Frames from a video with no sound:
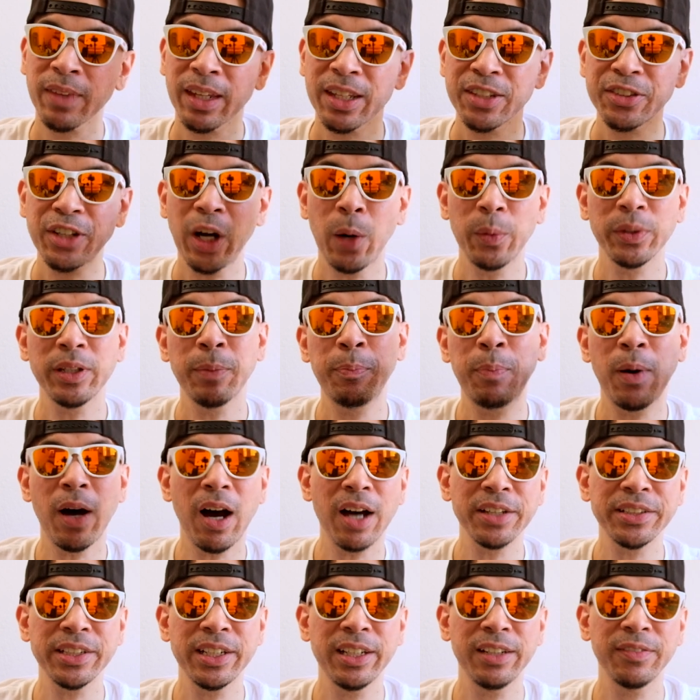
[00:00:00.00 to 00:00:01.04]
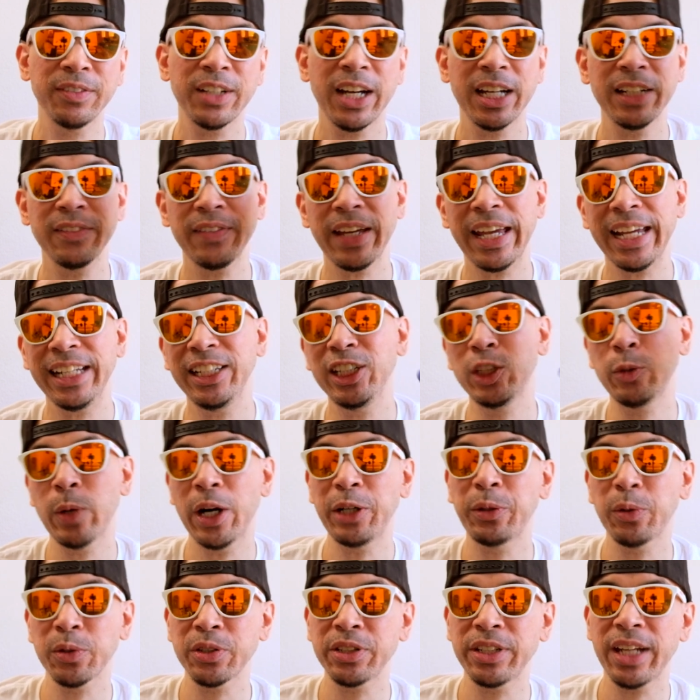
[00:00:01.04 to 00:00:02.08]
Start with a positive kind of 80s
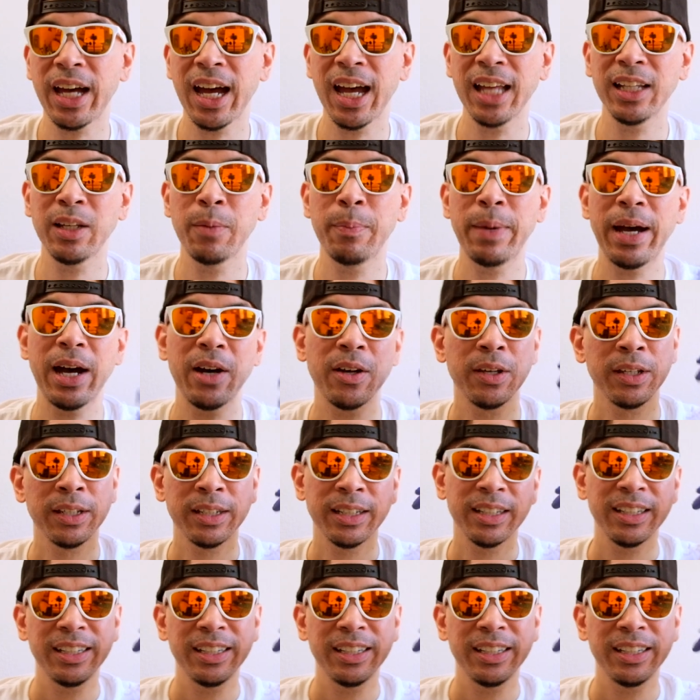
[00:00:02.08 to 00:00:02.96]
retro style about,